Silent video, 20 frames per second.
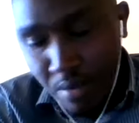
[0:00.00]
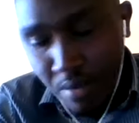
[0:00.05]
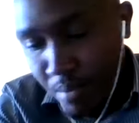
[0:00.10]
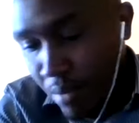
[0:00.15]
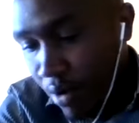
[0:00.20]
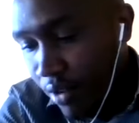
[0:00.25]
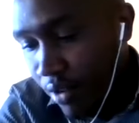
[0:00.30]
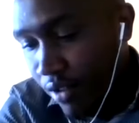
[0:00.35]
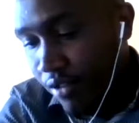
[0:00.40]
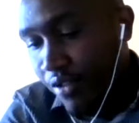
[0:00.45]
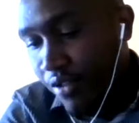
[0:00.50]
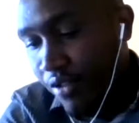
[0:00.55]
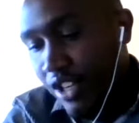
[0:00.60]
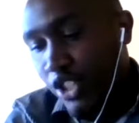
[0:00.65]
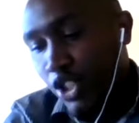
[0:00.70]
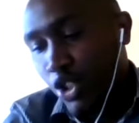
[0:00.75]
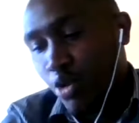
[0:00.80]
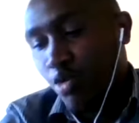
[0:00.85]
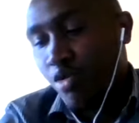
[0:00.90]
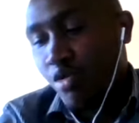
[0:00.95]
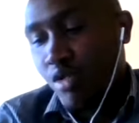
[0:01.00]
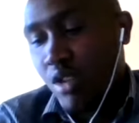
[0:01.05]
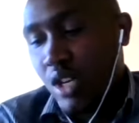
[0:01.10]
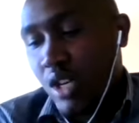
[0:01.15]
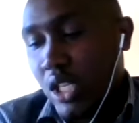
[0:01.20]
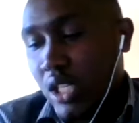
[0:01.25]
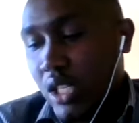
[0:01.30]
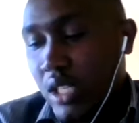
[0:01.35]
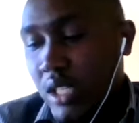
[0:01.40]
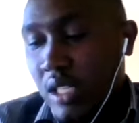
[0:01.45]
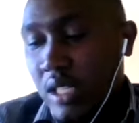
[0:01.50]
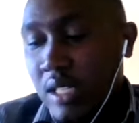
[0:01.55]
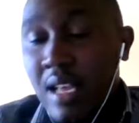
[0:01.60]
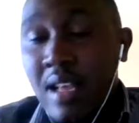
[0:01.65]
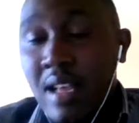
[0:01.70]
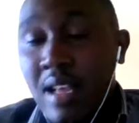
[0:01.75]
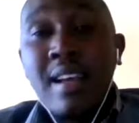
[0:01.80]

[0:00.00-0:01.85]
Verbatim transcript: bonefish hooks,